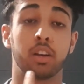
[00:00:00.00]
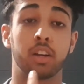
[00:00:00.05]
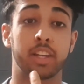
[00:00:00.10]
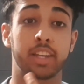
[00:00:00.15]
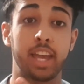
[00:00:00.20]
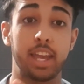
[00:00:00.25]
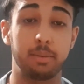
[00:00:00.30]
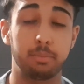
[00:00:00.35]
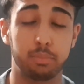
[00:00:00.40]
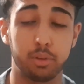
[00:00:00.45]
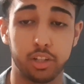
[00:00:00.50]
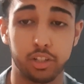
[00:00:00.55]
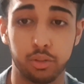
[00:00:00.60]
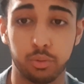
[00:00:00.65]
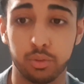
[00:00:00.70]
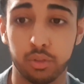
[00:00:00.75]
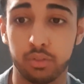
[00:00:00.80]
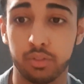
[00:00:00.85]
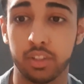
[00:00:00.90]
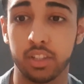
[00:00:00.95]
Cambridge
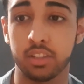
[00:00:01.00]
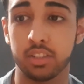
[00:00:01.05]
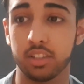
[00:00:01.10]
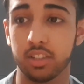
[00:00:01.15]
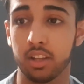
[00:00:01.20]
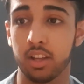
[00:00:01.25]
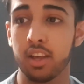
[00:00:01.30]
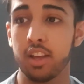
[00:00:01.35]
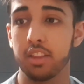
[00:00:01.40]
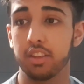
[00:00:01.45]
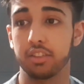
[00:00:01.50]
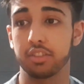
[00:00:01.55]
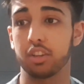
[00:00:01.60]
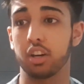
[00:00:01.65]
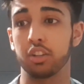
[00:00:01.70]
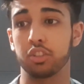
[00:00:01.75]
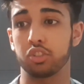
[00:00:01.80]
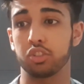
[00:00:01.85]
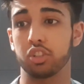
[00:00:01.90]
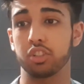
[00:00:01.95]
was obvious. The
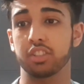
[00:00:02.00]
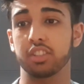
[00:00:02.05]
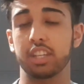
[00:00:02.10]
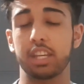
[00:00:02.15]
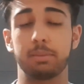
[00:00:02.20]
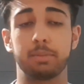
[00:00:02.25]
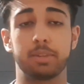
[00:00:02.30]
Sutton Trust scheme